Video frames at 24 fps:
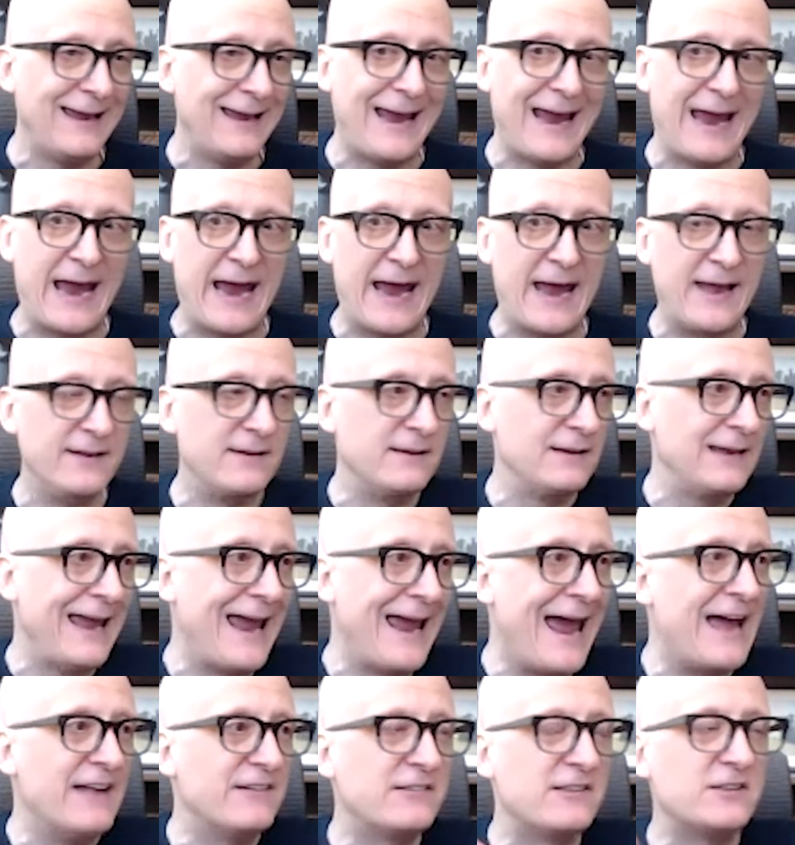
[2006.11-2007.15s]
And
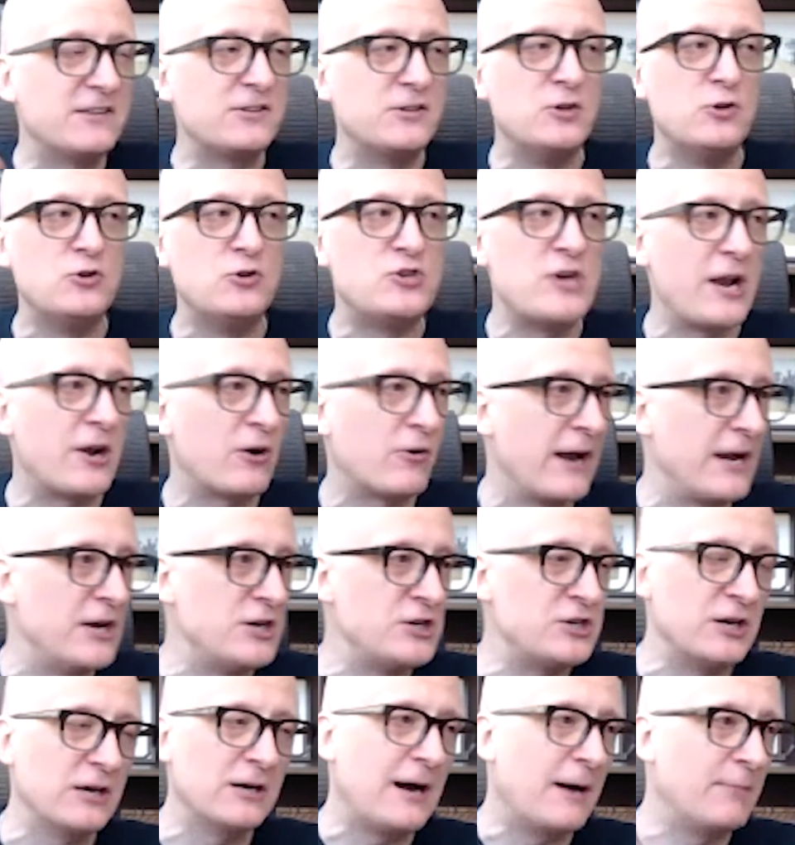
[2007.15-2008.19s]
as this new
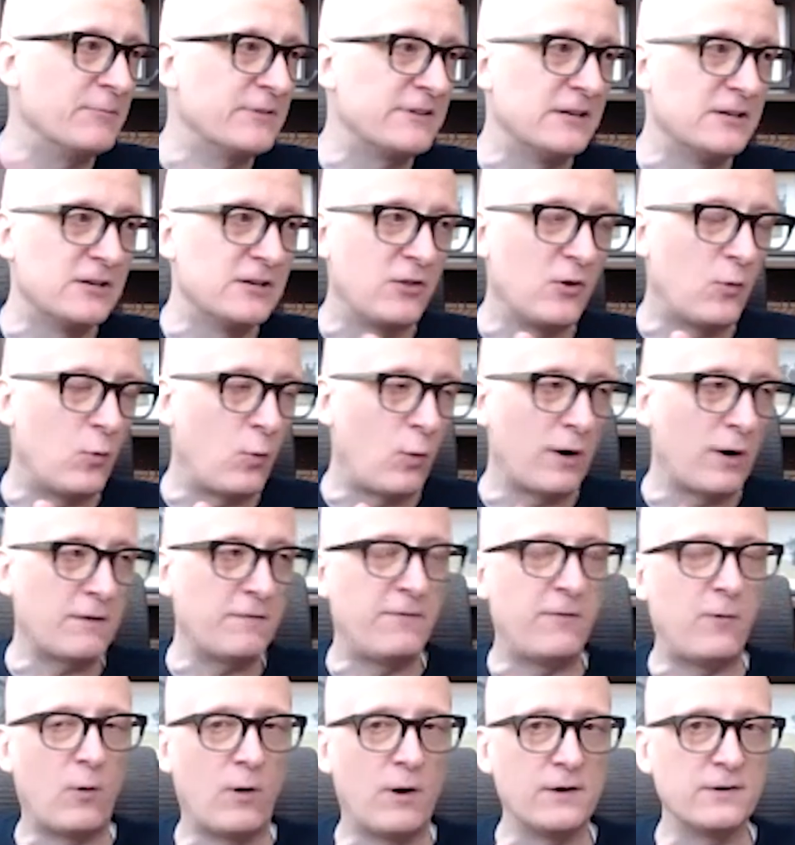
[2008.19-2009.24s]
generation comes into the
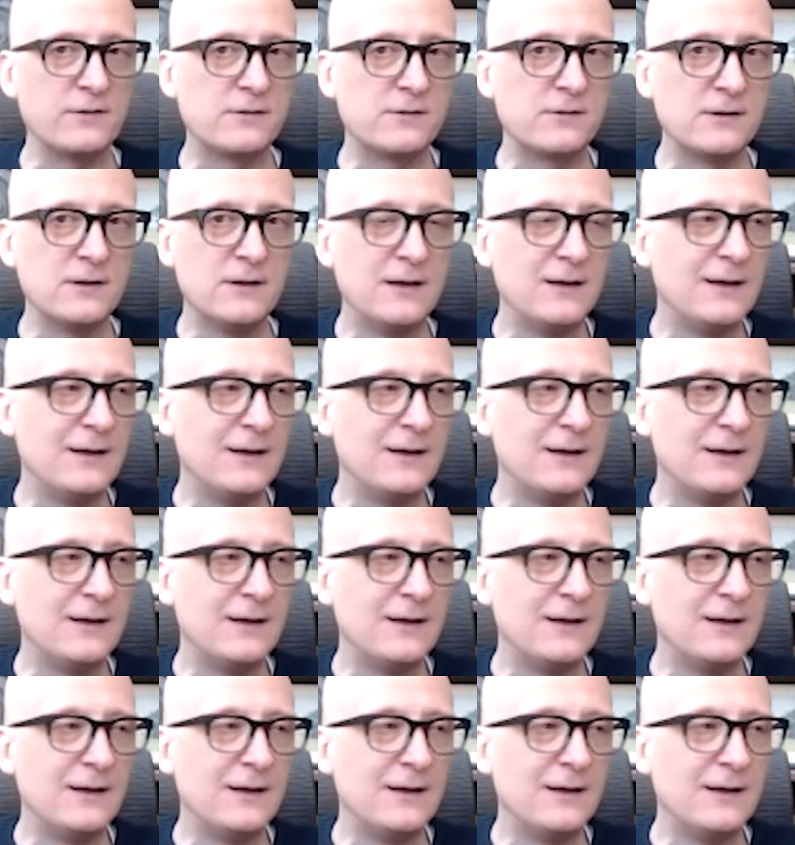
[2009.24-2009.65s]
workforce,